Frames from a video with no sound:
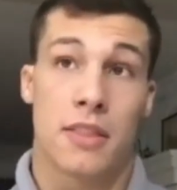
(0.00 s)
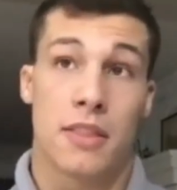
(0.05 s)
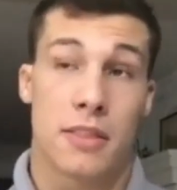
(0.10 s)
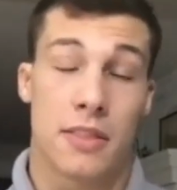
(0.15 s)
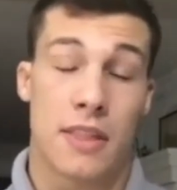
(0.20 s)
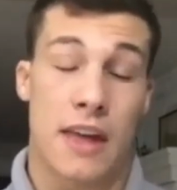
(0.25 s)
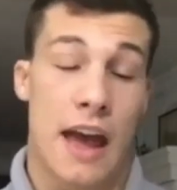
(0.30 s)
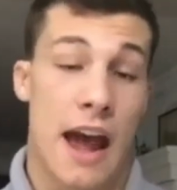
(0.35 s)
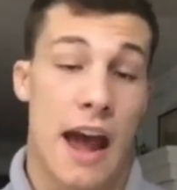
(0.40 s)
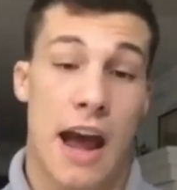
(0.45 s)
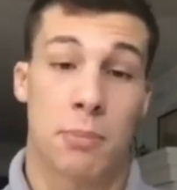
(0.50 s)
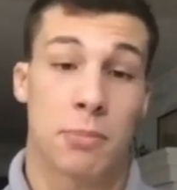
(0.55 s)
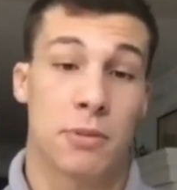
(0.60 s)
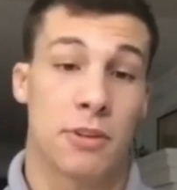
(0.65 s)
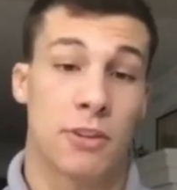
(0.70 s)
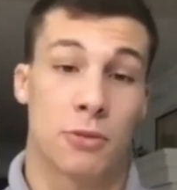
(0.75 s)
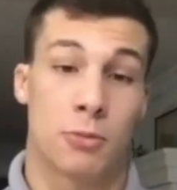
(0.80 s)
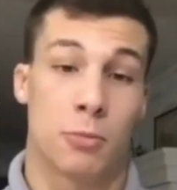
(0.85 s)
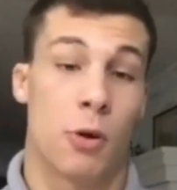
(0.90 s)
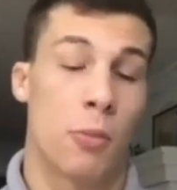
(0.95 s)
the
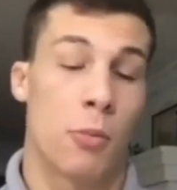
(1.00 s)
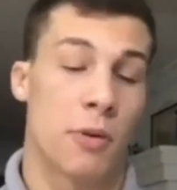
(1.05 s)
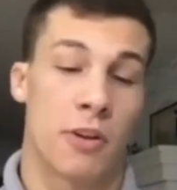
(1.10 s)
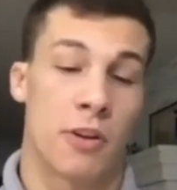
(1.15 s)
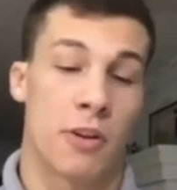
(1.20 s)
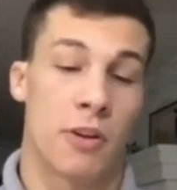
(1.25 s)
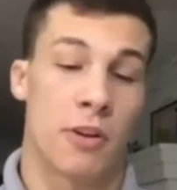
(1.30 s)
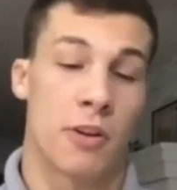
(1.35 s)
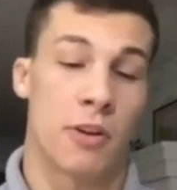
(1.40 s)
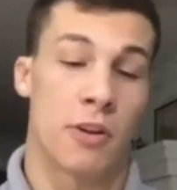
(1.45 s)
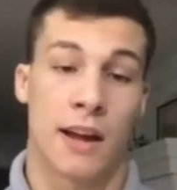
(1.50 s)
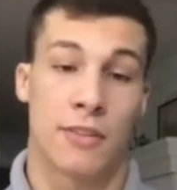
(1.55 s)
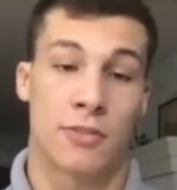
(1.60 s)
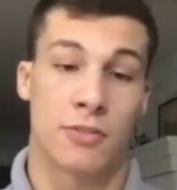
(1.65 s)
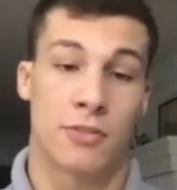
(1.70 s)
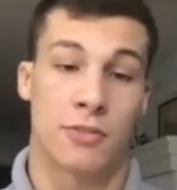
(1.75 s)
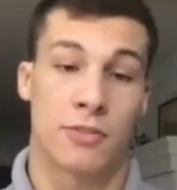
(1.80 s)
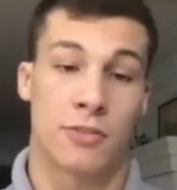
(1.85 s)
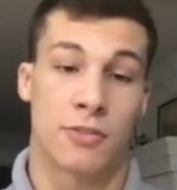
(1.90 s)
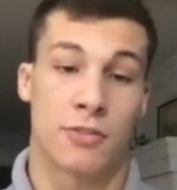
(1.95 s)
happiest moment of my life,
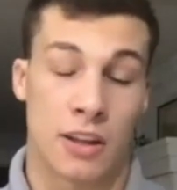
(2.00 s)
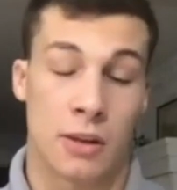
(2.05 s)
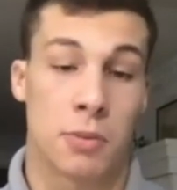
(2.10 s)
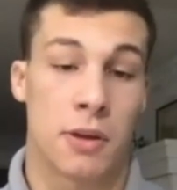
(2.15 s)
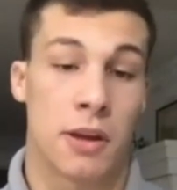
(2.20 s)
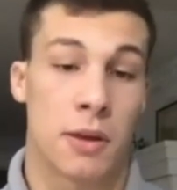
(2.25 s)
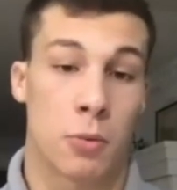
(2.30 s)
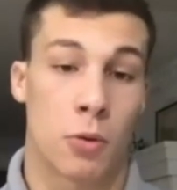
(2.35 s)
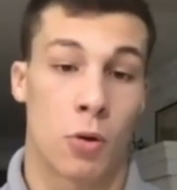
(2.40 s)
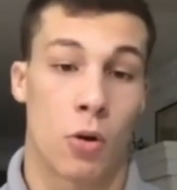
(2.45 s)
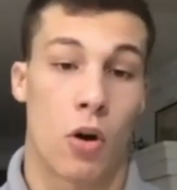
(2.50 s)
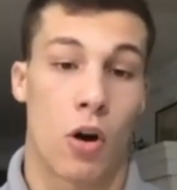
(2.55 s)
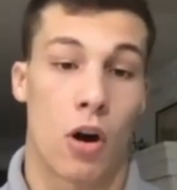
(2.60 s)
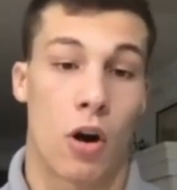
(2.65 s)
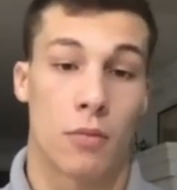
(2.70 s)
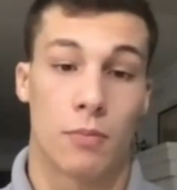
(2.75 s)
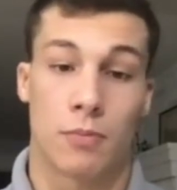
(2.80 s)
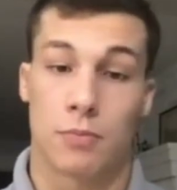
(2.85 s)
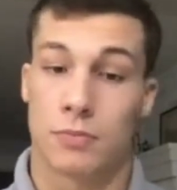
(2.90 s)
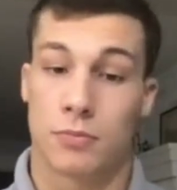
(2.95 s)
just seeing people
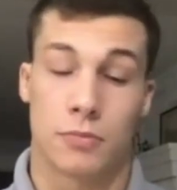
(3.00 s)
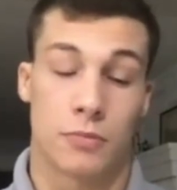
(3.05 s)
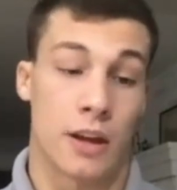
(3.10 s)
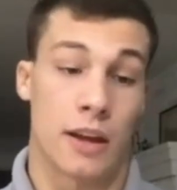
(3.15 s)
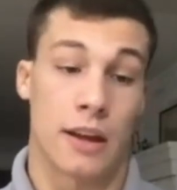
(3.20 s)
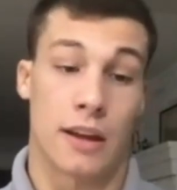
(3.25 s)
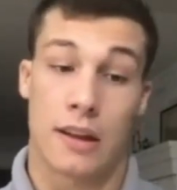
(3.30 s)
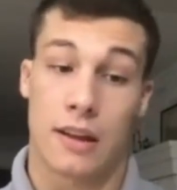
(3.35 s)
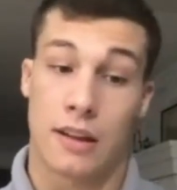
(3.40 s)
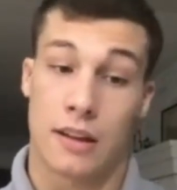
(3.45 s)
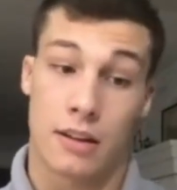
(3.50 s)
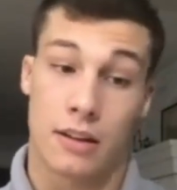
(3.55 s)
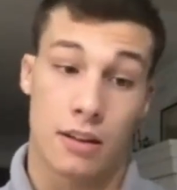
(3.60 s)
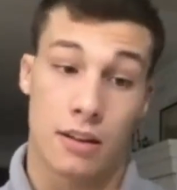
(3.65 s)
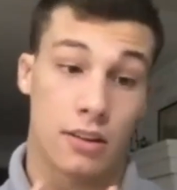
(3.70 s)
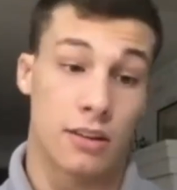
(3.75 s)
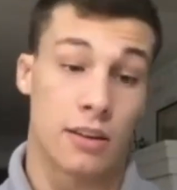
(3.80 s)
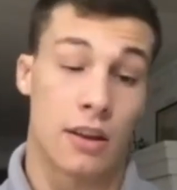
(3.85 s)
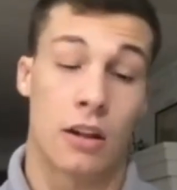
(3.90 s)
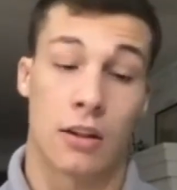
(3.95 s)
like
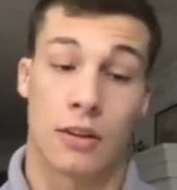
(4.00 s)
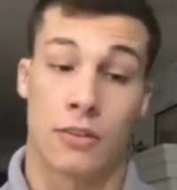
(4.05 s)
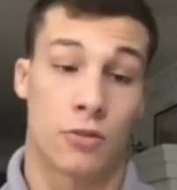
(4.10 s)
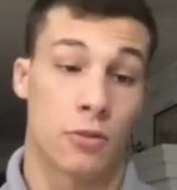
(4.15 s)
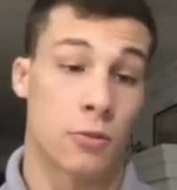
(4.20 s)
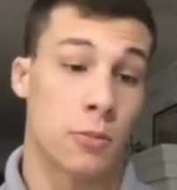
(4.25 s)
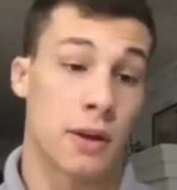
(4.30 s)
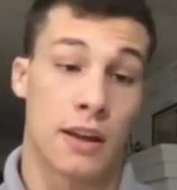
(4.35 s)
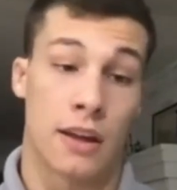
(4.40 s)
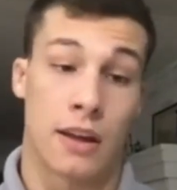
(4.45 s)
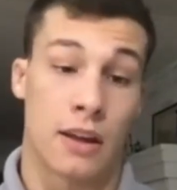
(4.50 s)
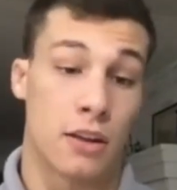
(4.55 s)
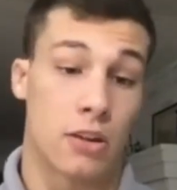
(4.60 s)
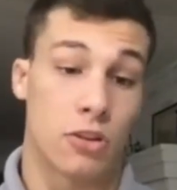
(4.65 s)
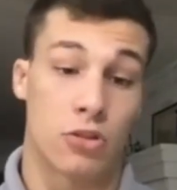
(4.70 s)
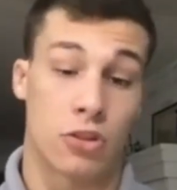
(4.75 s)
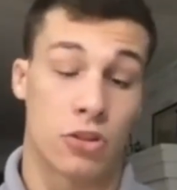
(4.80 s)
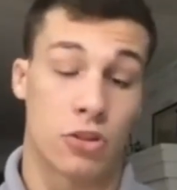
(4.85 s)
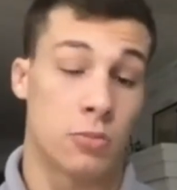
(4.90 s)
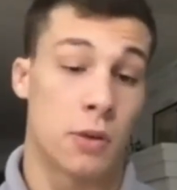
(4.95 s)
yelling for me, and it
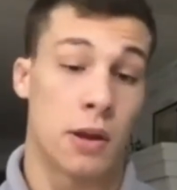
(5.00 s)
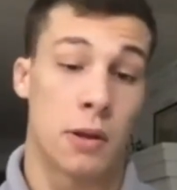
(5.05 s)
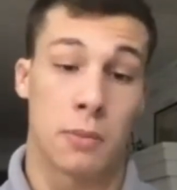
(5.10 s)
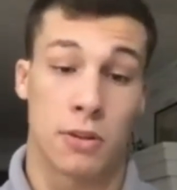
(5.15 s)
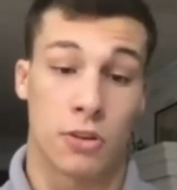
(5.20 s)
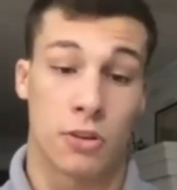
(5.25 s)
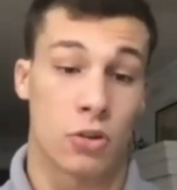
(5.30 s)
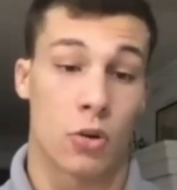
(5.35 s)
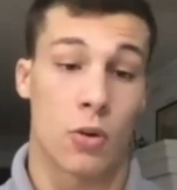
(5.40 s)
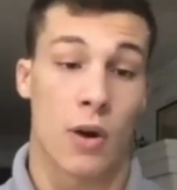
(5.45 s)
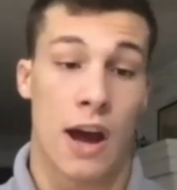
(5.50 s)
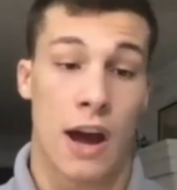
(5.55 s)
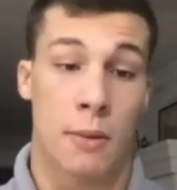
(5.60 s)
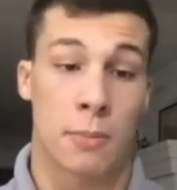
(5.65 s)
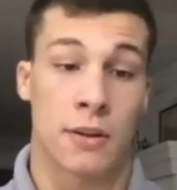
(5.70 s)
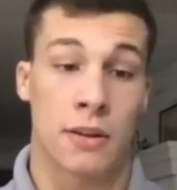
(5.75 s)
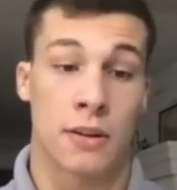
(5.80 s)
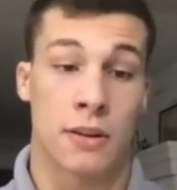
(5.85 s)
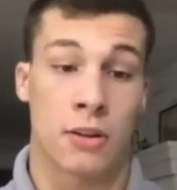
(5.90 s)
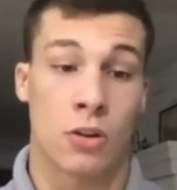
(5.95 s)
just made me so
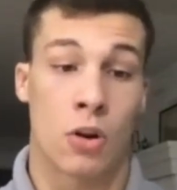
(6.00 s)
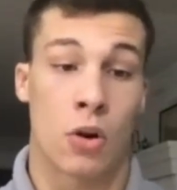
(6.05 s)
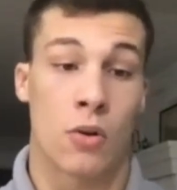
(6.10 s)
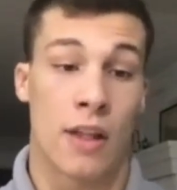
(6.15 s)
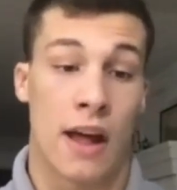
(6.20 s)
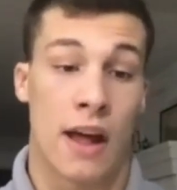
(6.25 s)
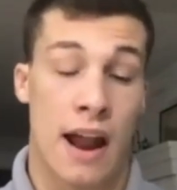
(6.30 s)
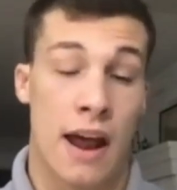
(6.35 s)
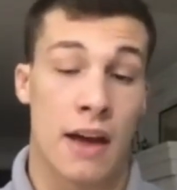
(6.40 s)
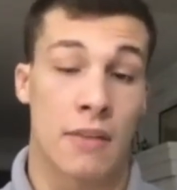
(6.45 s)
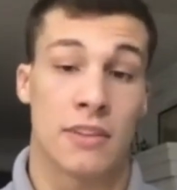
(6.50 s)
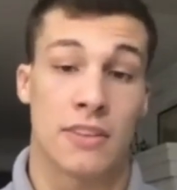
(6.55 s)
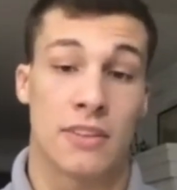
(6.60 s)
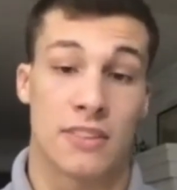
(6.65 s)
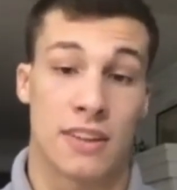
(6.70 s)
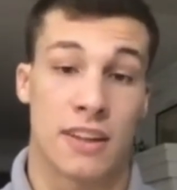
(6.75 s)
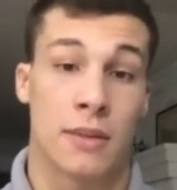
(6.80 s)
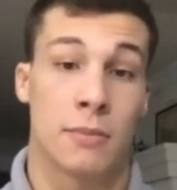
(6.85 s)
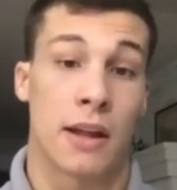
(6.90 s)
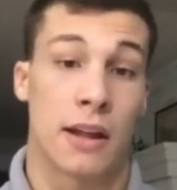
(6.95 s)
happy to know that I have a
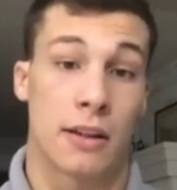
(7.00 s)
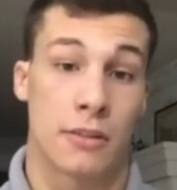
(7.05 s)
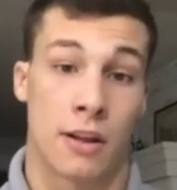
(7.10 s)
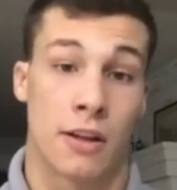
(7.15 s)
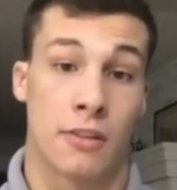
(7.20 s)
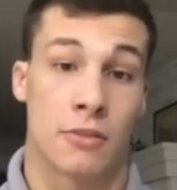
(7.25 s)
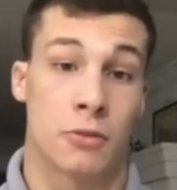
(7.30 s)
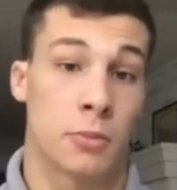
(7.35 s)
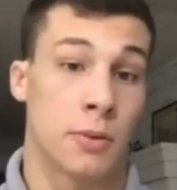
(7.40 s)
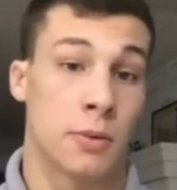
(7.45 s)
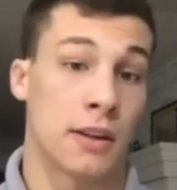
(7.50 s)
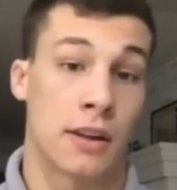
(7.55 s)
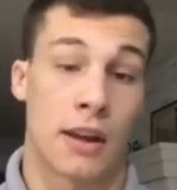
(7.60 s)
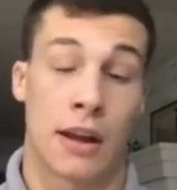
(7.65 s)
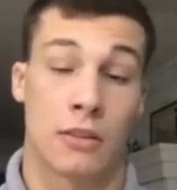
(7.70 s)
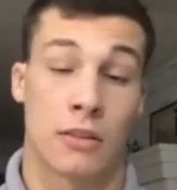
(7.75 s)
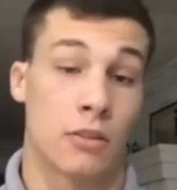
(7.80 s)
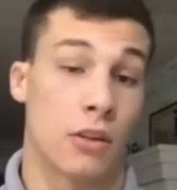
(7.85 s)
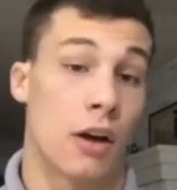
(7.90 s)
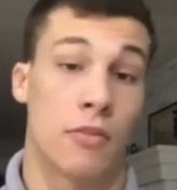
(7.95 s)
team that loves me and I
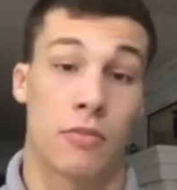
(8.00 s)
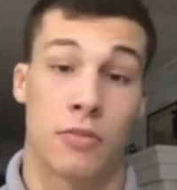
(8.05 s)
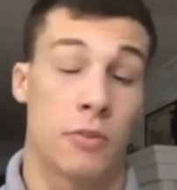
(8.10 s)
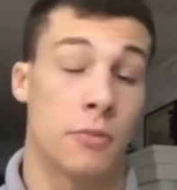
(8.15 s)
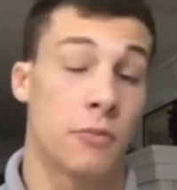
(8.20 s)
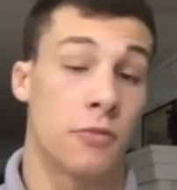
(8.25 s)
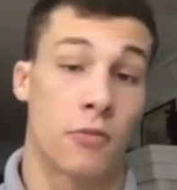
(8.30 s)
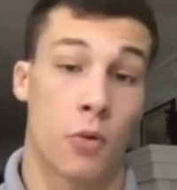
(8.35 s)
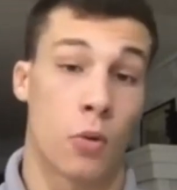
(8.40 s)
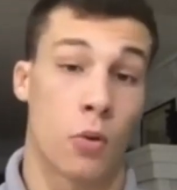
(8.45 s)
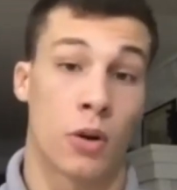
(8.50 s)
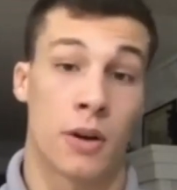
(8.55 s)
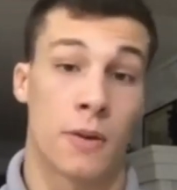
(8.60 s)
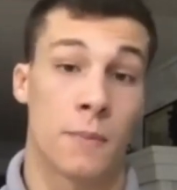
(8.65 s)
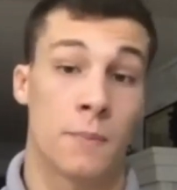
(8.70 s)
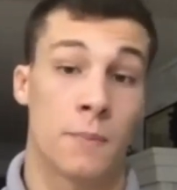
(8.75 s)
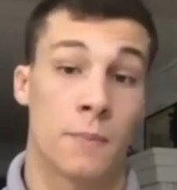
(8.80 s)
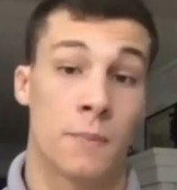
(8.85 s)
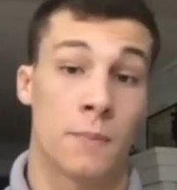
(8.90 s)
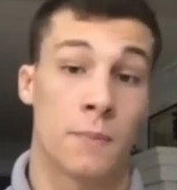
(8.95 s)
love them for it,
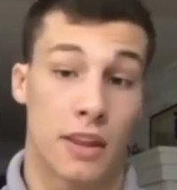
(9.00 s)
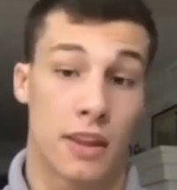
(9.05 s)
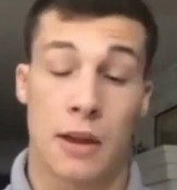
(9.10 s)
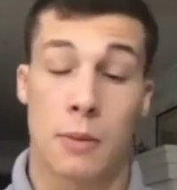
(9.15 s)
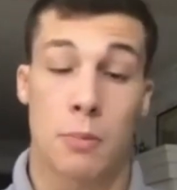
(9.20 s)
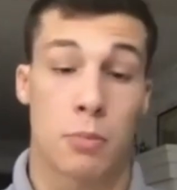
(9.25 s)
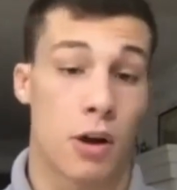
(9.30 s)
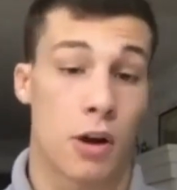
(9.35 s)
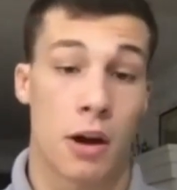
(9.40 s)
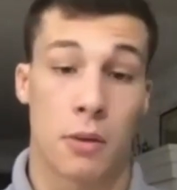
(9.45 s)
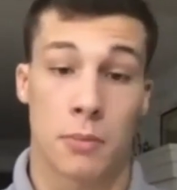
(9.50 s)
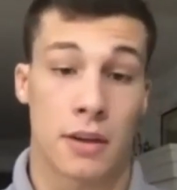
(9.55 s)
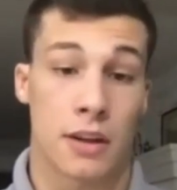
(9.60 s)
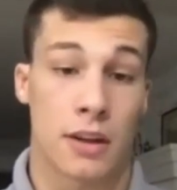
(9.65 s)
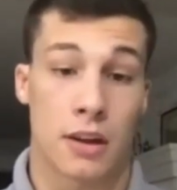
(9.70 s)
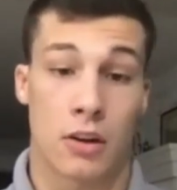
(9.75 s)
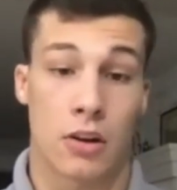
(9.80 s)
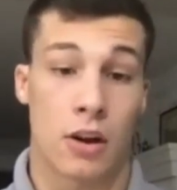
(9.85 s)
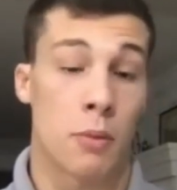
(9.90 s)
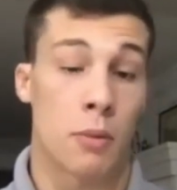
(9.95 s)
and they brought me
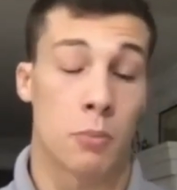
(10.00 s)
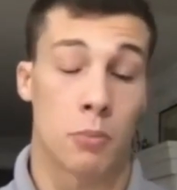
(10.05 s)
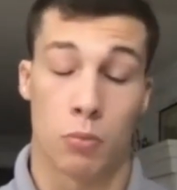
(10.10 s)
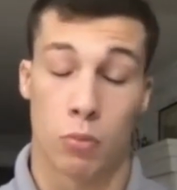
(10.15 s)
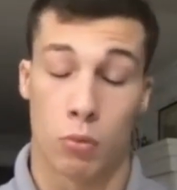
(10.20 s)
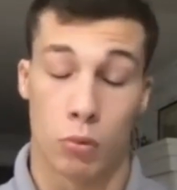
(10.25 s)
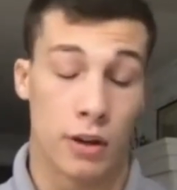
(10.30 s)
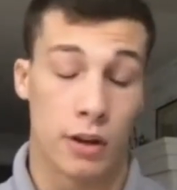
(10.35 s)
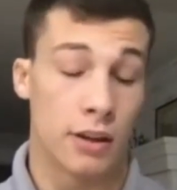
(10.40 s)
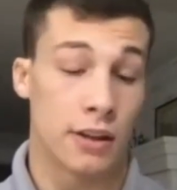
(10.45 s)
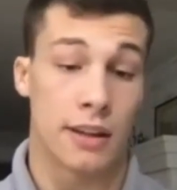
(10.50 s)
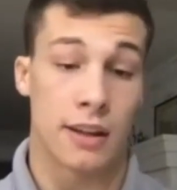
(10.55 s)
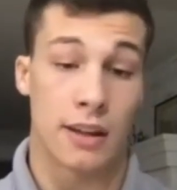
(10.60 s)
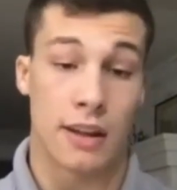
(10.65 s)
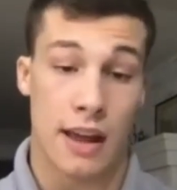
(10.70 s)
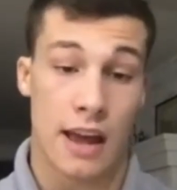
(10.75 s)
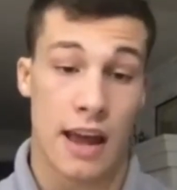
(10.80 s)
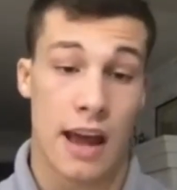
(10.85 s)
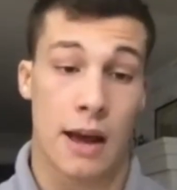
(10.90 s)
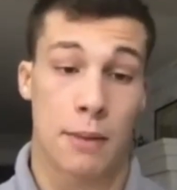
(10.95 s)
here. I'm really
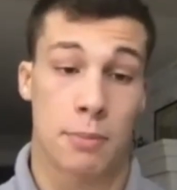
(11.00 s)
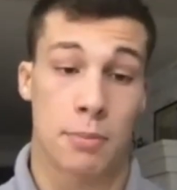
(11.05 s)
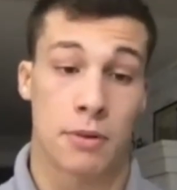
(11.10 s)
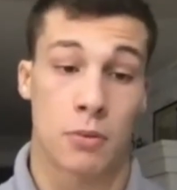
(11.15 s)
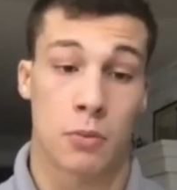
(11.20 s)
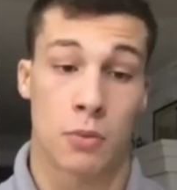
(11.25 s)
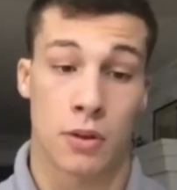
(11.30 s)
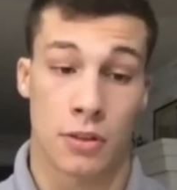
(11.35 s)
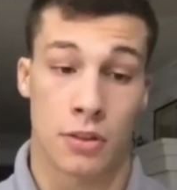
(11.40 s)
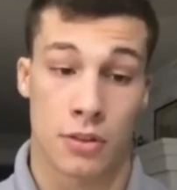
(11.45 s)
happy with